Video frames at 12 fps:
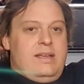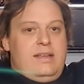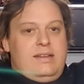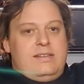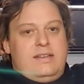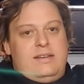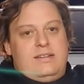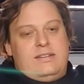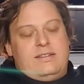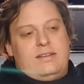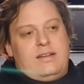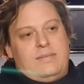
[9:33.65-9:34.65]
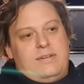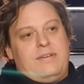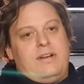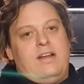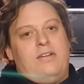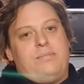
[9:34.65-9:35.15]
since I'm having
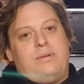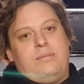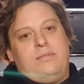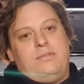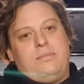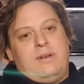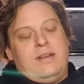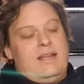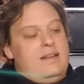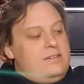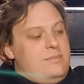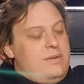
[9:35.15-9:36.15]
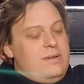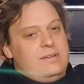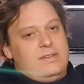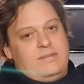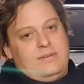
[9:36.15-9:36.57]
a lot of problems with my knees and because